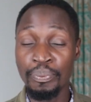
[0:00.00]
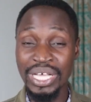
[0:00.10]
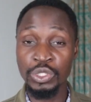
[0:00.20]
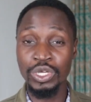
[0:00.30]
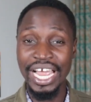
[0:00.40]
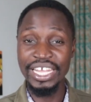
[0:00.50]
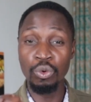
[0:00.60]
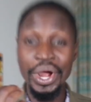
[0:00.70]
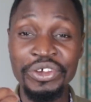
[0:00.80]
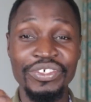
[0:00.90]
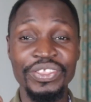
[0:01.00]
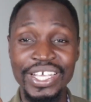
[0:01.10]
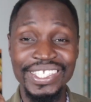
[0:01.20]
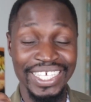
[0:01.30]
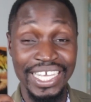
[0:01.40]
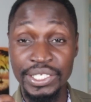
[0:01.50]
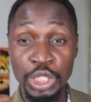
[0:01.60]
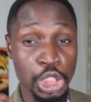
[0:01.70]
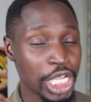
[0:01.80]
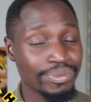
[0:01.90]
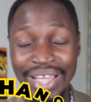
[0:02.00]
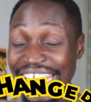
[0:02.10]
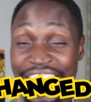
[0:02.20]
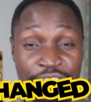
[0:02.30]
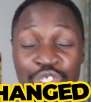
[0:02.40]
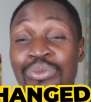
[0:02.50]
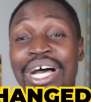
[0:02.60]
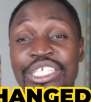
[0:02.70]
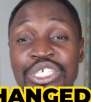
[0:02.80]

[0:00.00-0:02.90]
personally, one of the things that has changed my life so much